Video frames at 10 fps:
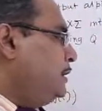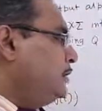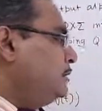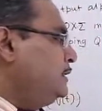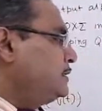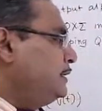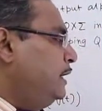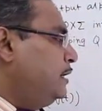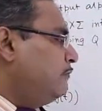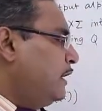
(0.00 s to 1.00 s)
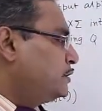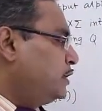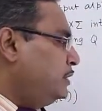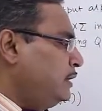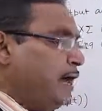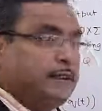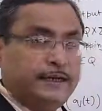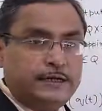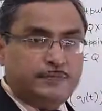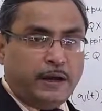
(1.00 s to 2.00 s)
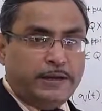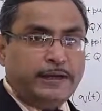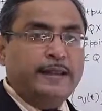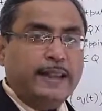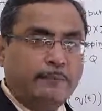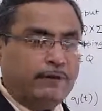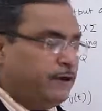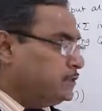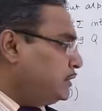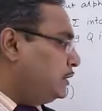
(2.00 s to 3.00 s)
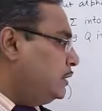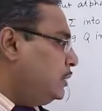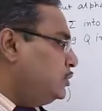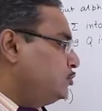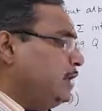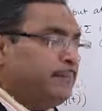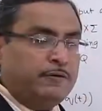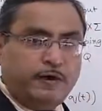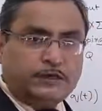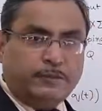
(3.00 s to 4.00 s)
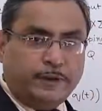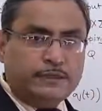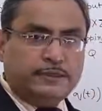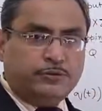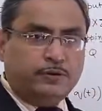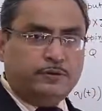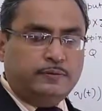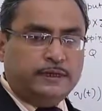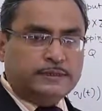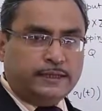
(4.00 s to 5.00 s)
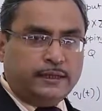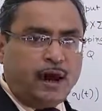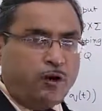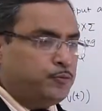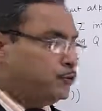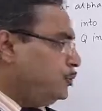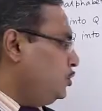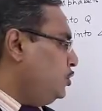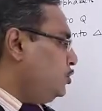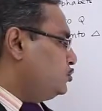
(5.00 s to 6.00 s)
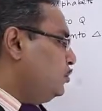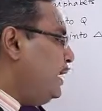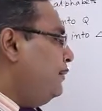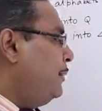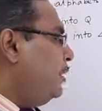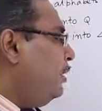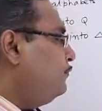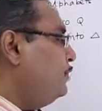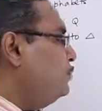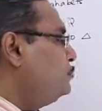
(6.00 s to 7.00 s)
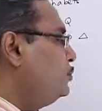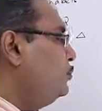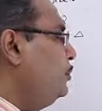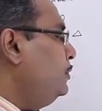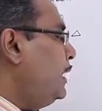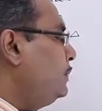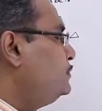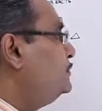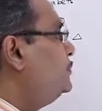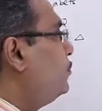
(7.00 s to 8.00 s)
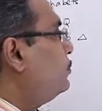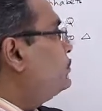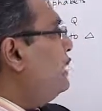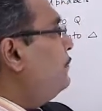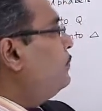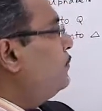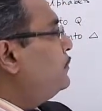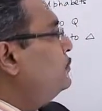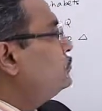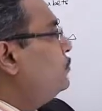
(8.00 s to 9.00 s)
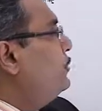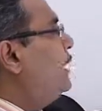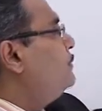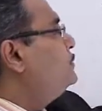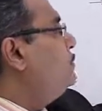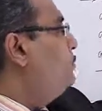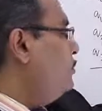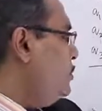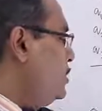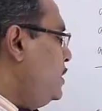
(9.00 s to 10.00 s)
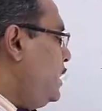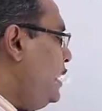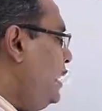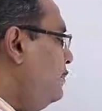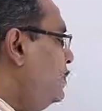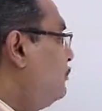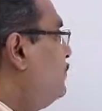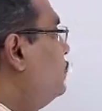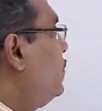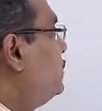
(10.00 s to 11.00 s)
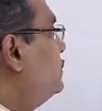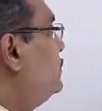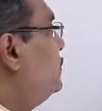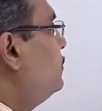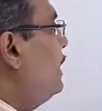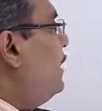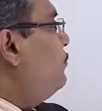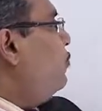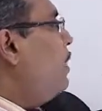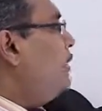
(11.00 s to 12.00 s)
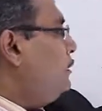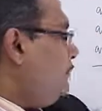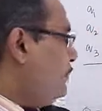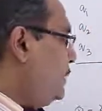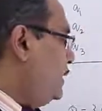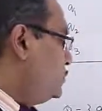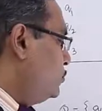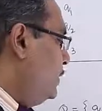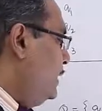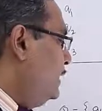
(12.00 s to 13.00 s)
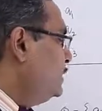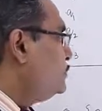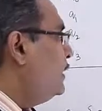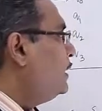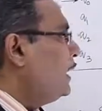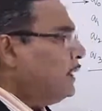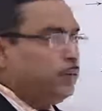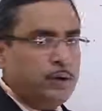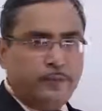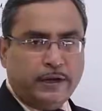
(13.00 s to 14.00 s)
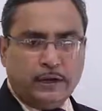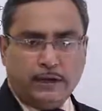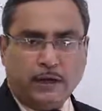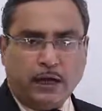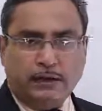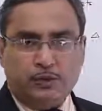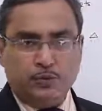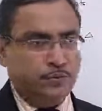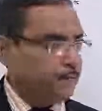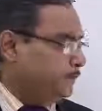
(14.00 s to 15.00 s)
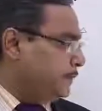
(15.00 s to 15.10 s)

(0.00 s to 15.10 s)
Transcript: So, this is the delta function and that is my lambda function. So, lambda function means it will decide the output. So, lambda of Q0 will have 0, lambda of Q0 will have 0 and lambda of Q1 will have 1. So in this way, I could have declared the other two.